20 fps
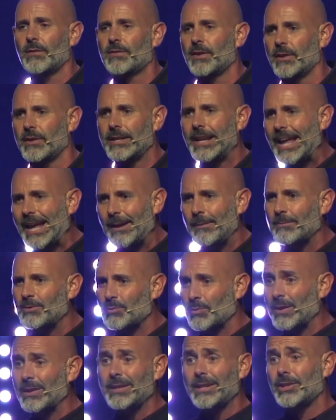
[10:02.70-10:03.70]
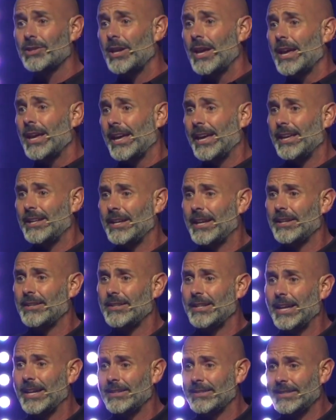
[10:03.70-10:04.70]
their names really it, it,
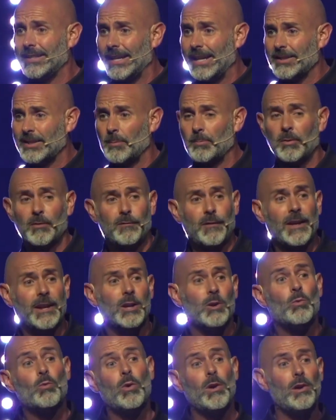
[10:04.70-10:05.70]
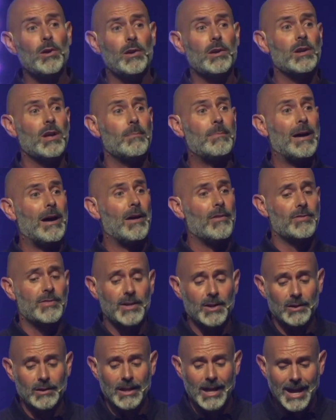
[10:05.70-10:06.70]
it is a prophetic word about
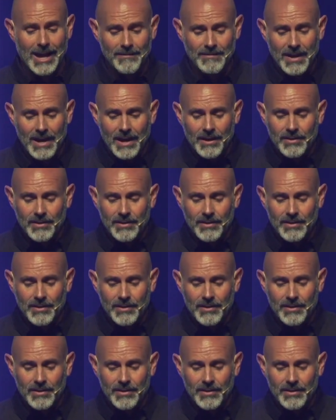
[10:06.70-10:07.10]
their life.